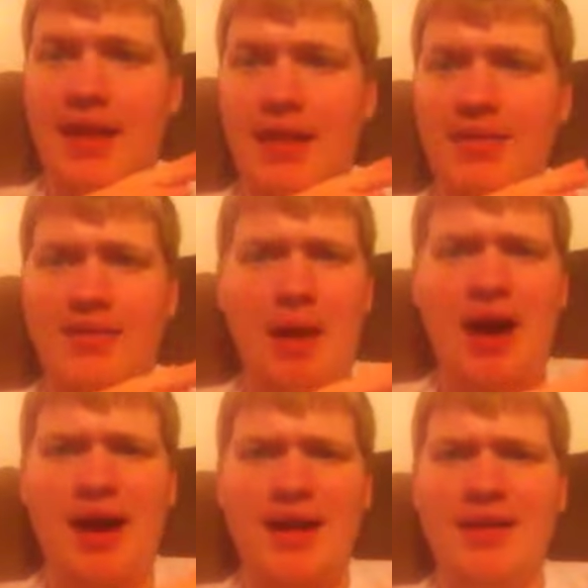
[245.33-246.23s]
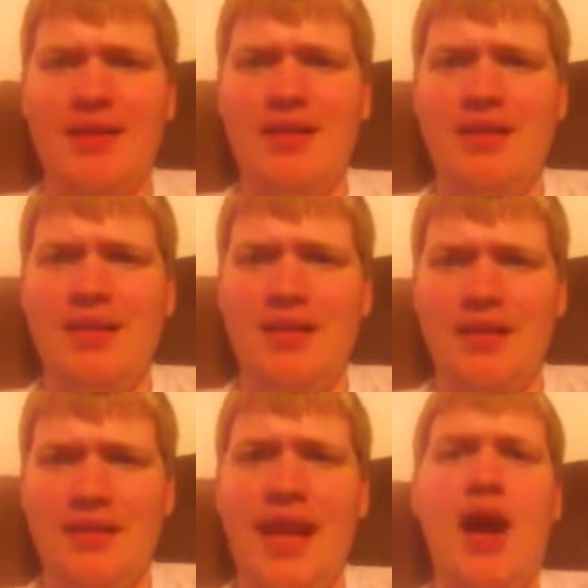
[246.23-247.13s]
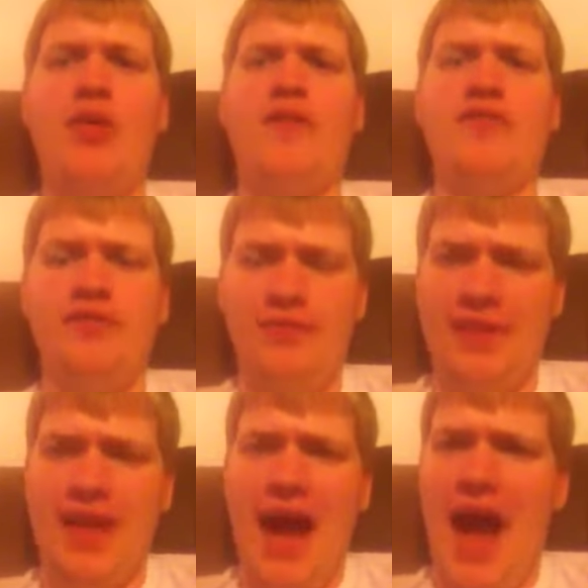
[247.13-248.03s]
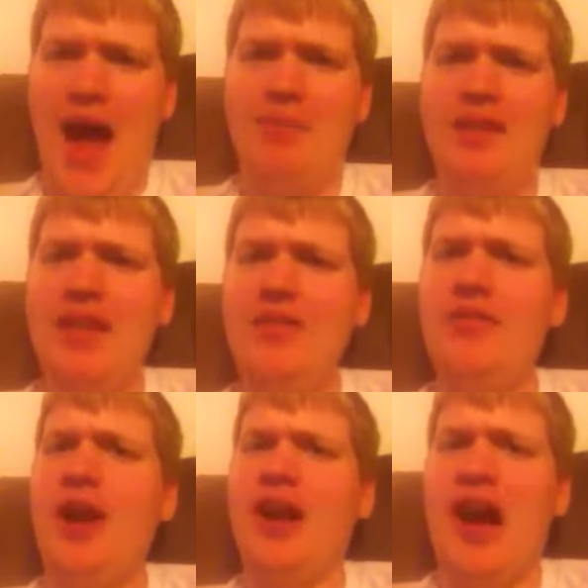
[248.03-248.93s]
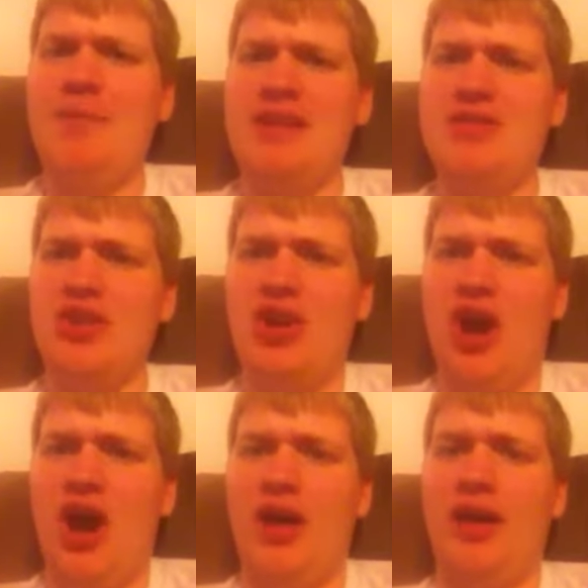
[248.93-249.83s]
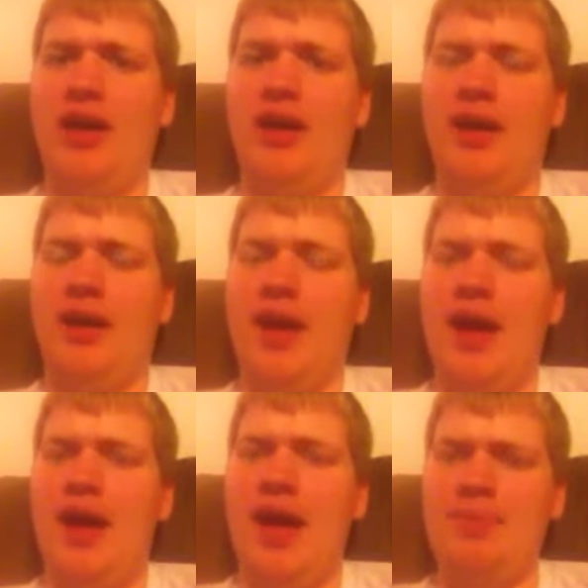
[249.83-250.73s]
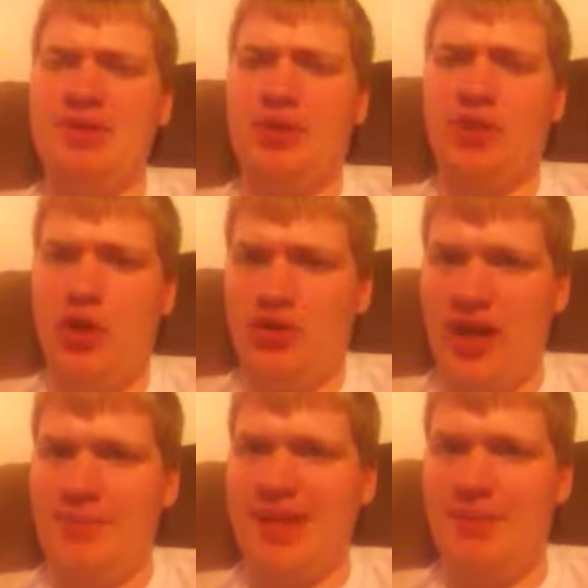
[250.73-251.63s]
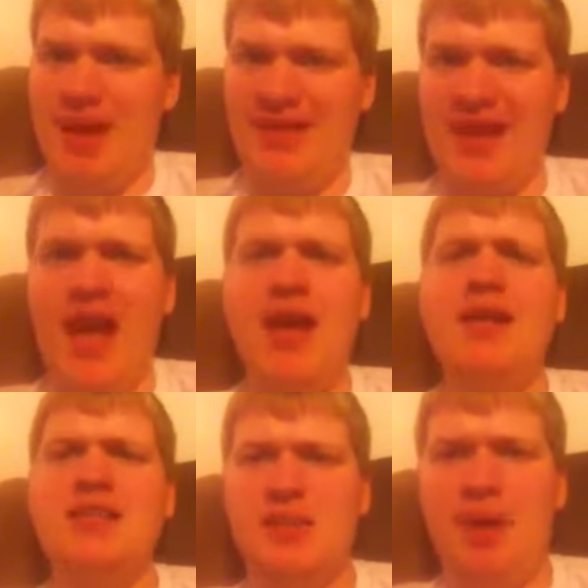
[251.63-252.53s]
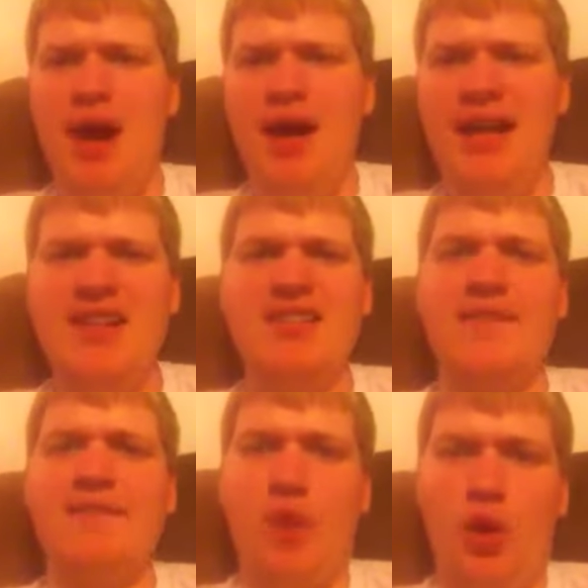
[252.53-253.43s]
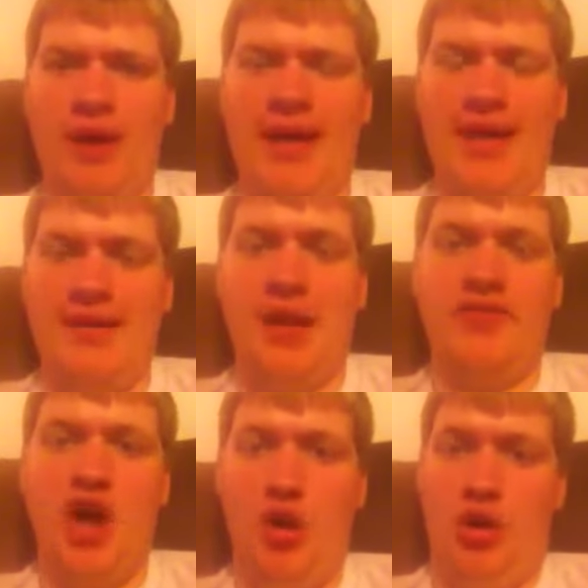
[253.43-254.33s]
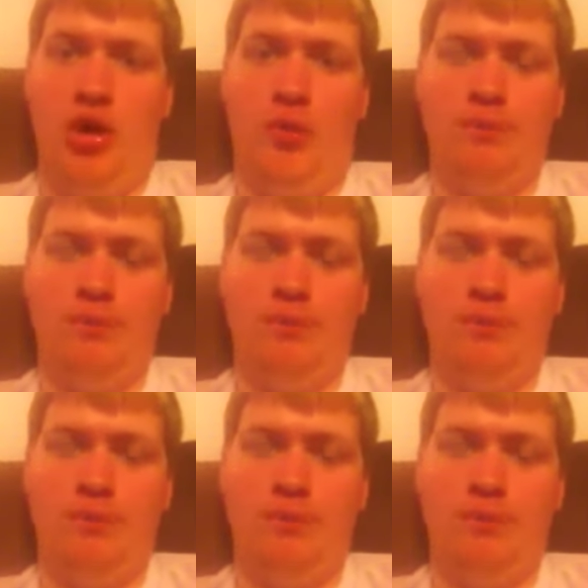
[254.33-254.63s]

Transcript: Saban, they are I believe a commenter on an episode of Toku Time said it best, Saban is the 4Kids of Toku.